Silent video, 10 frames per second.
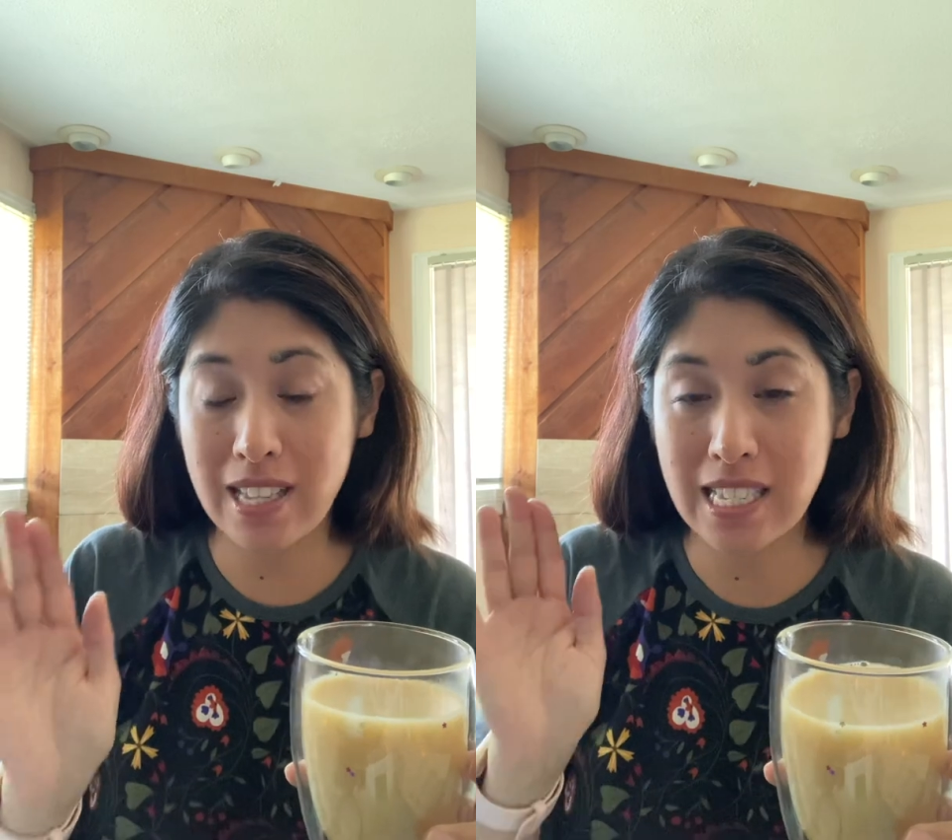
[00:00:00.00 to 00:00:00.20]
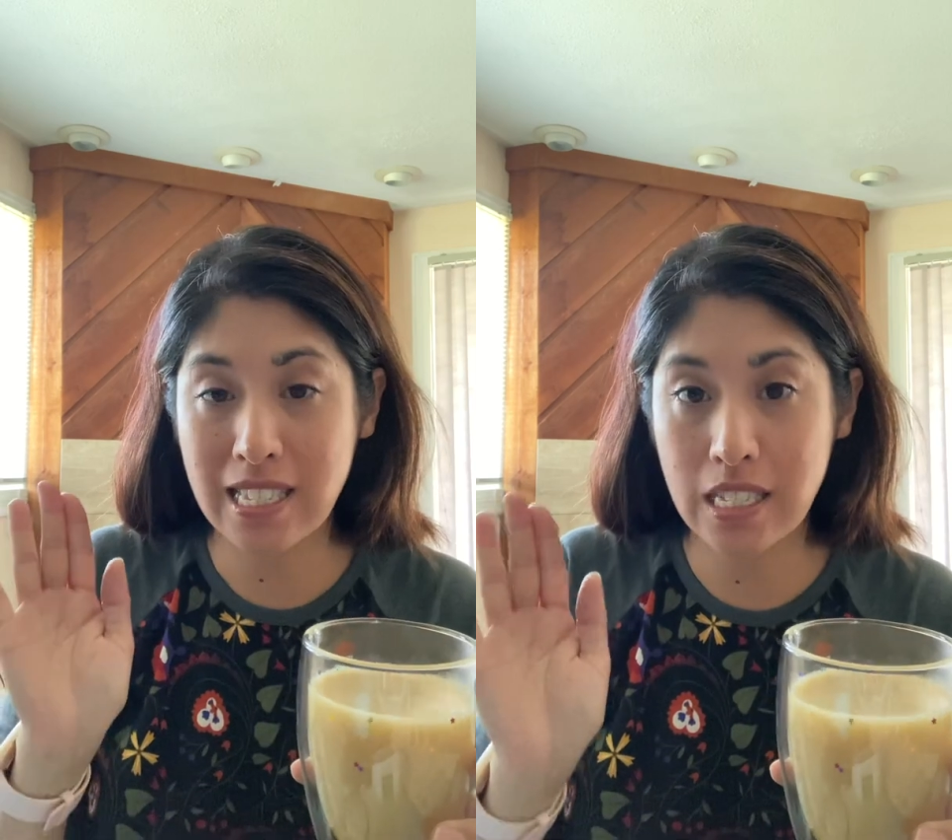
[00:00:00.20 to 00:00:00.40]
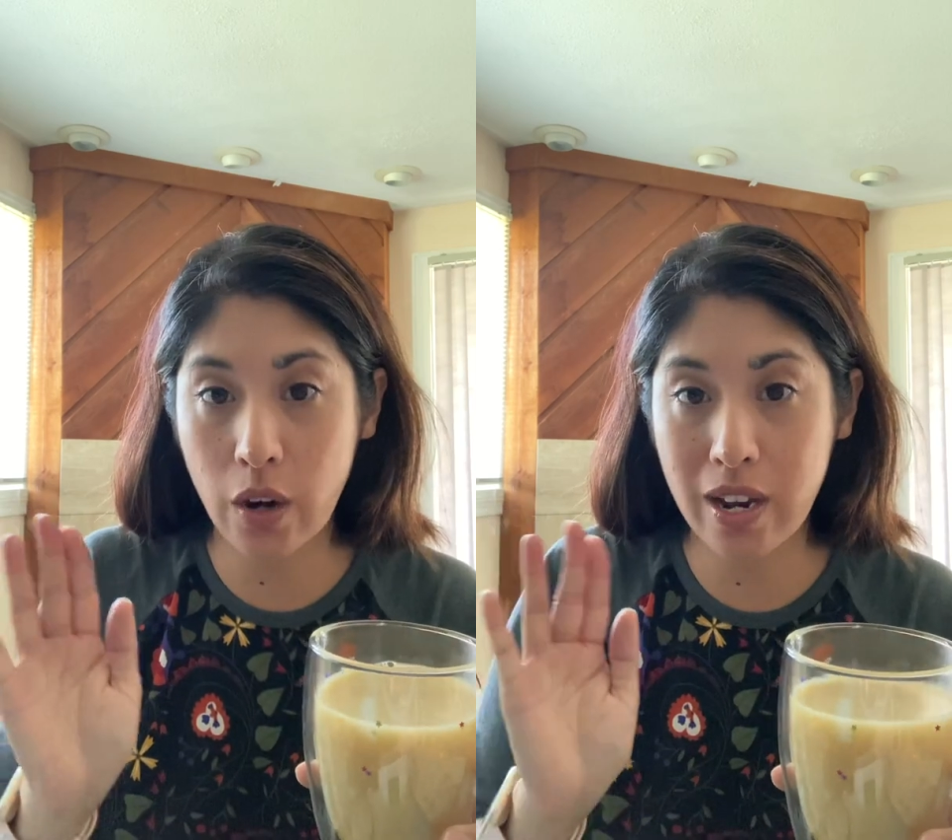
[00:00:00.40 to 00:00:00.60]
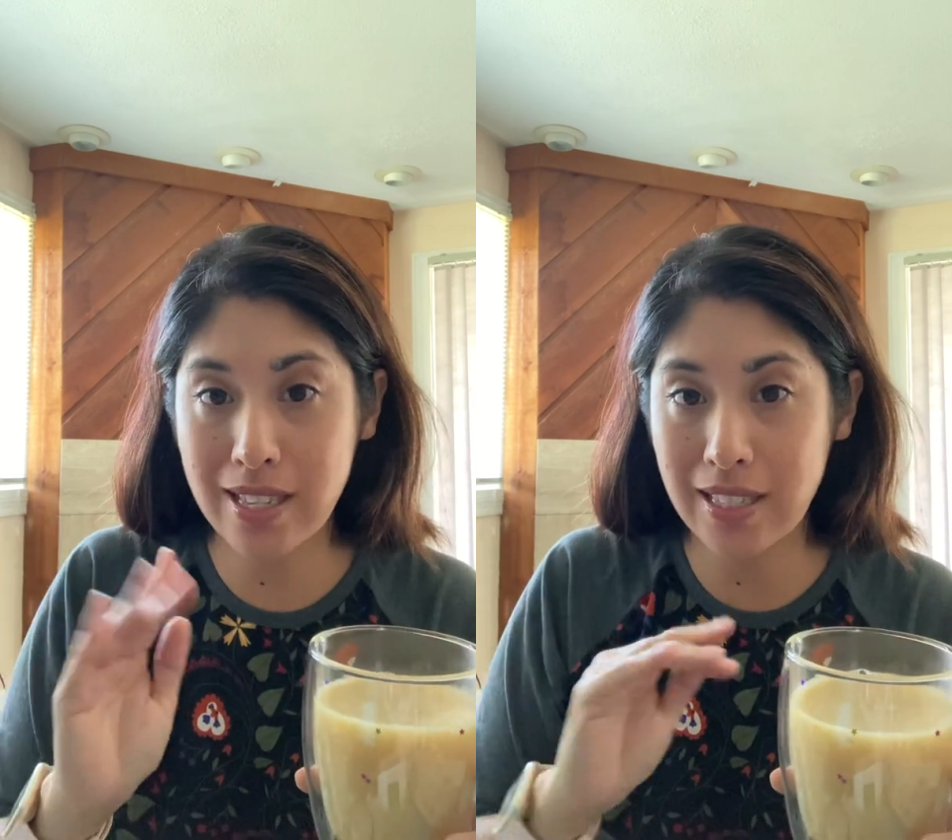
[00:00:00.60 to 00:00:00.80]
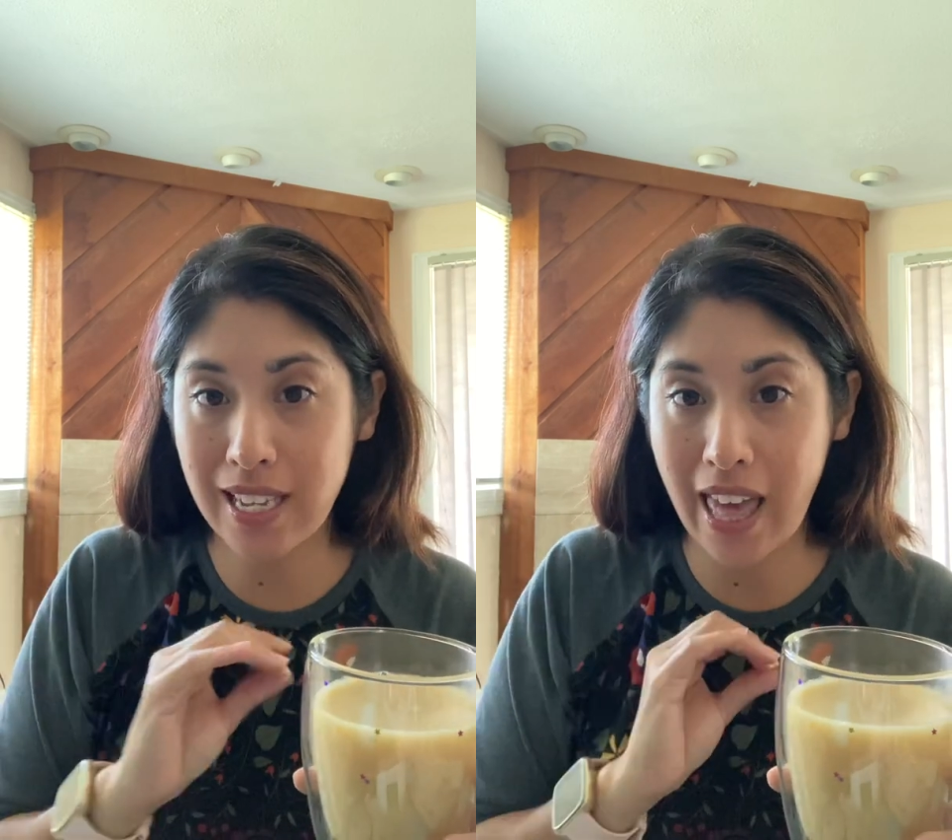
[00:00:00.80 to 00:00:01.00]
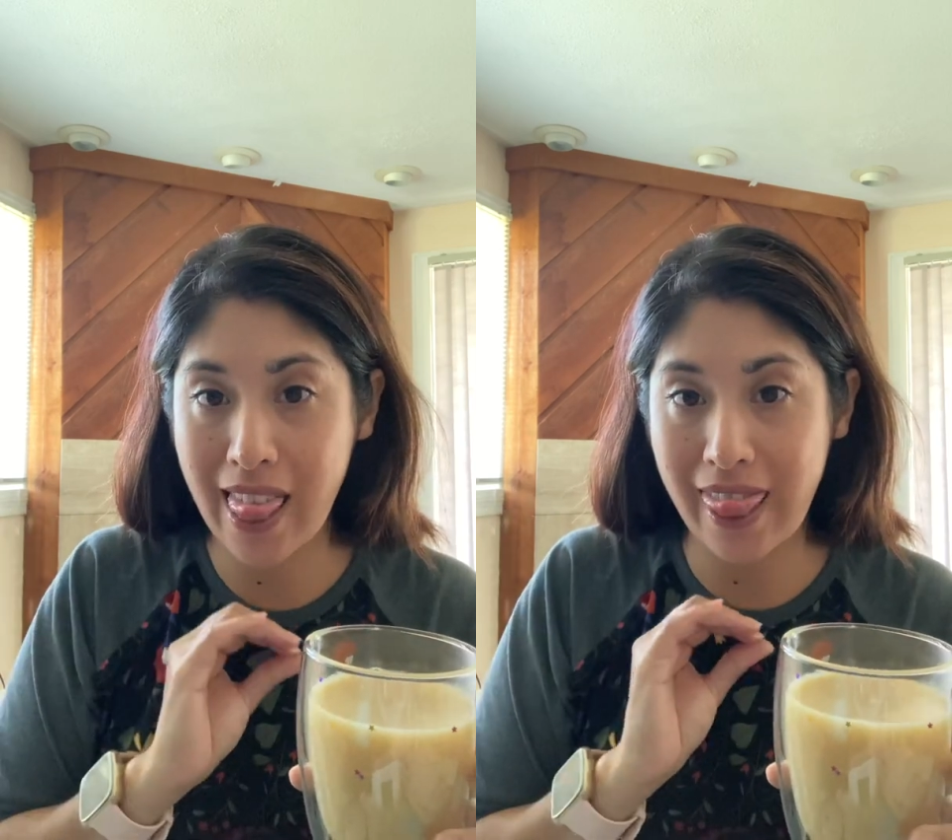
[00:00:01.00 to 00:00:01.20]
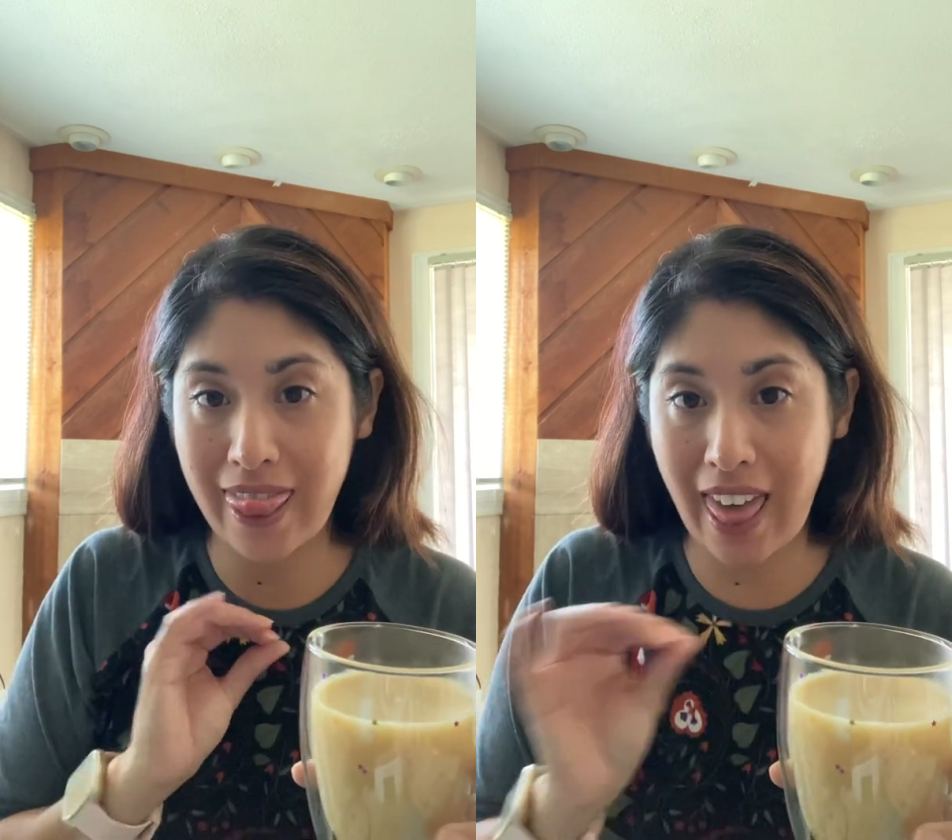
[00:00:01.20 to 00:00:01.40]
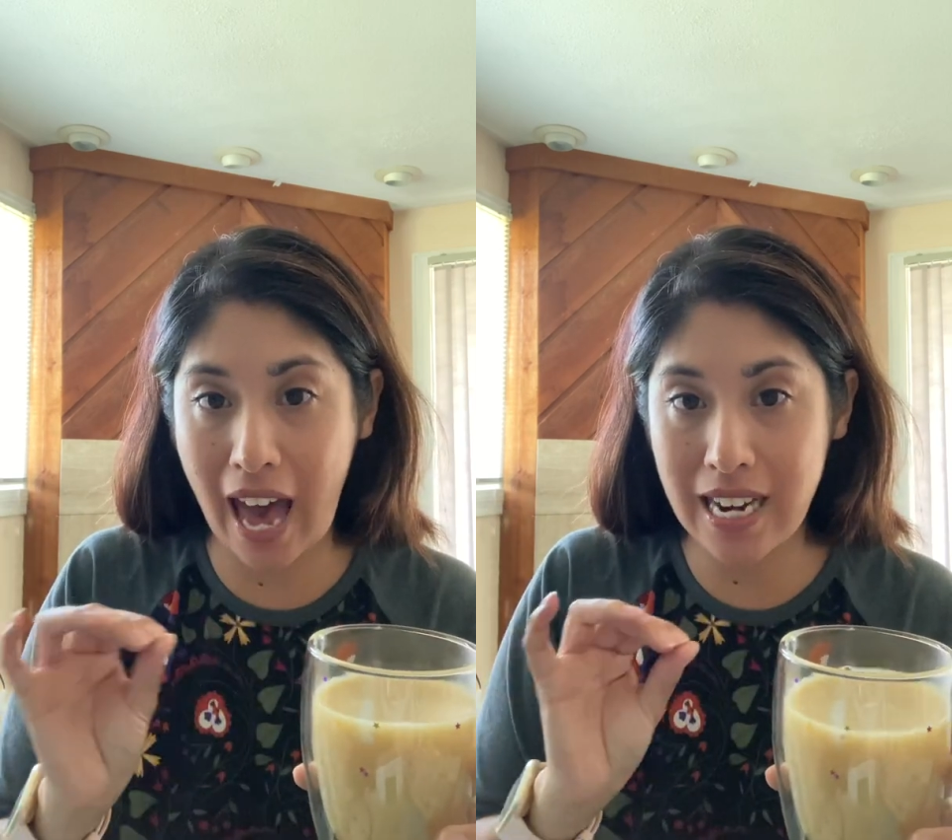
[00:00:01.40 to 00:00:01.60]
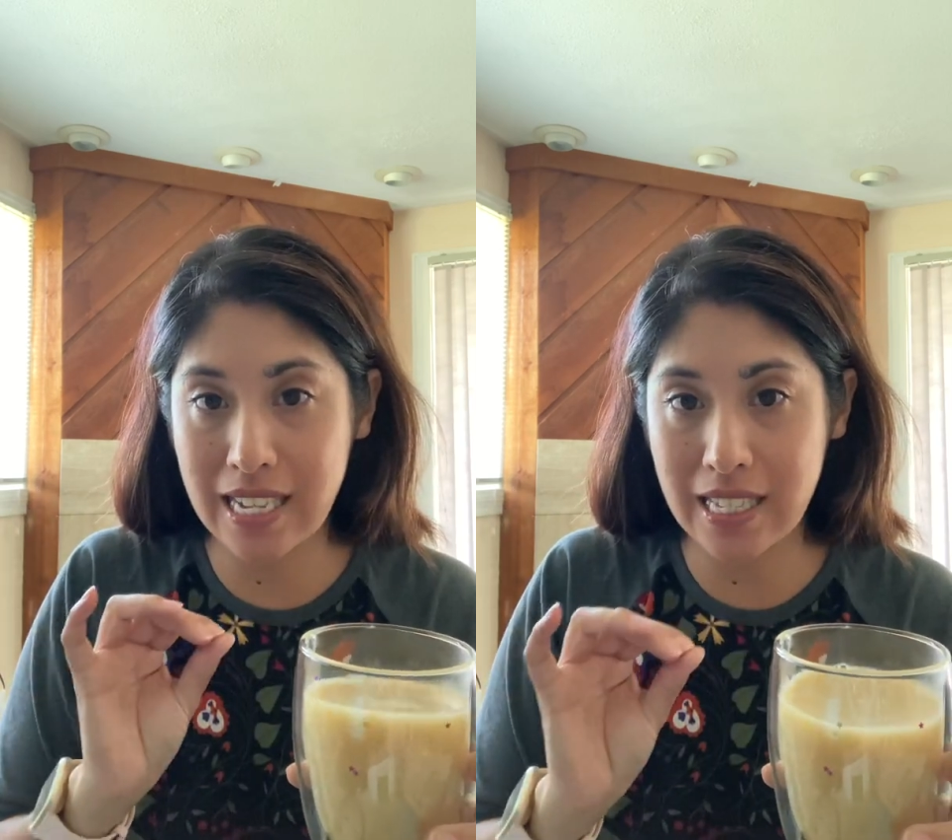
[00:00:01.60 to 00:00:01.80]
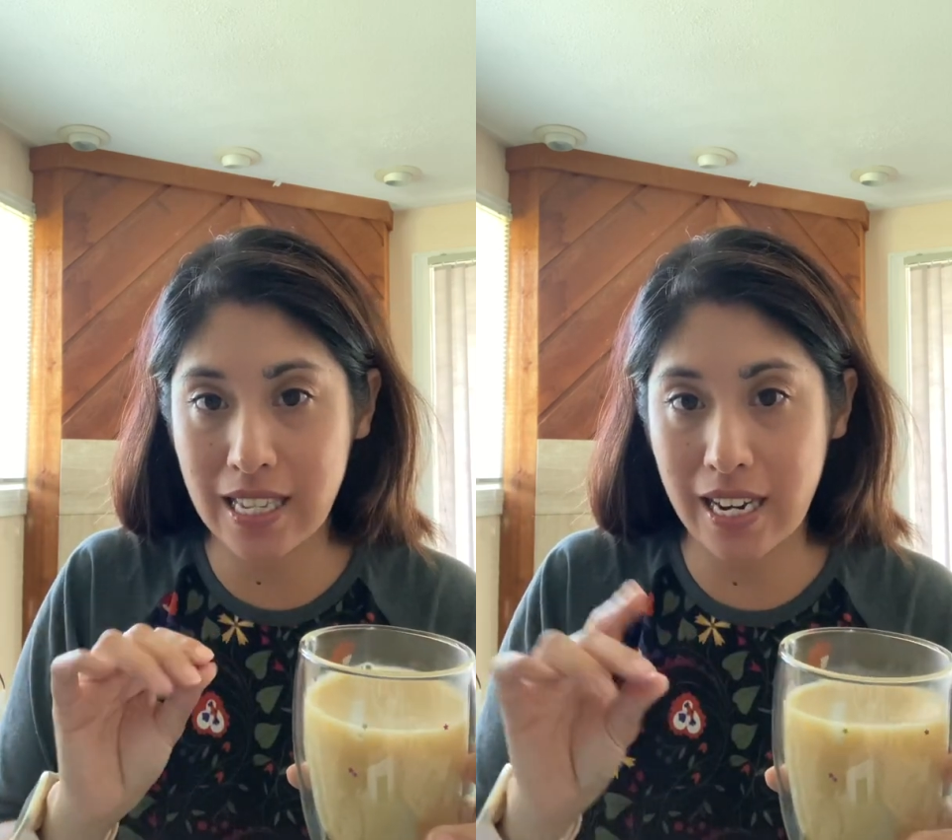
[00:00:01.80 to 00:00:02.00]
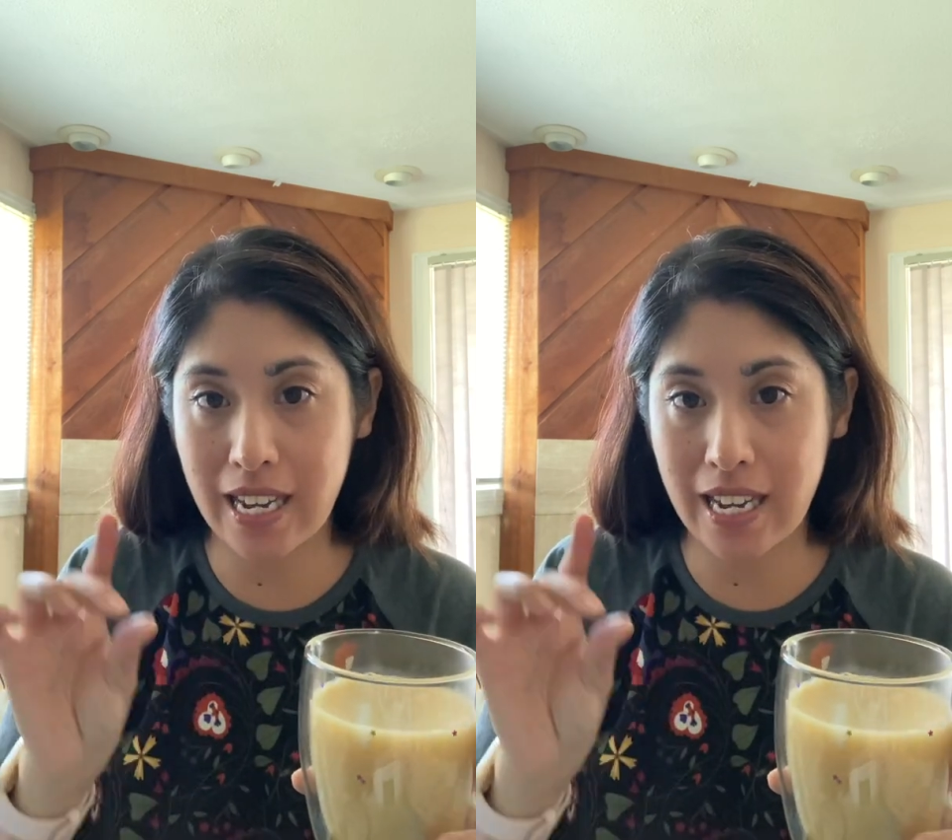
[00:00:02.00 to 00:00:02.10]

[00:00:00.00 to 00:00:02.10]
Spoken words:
Seriously, that is it.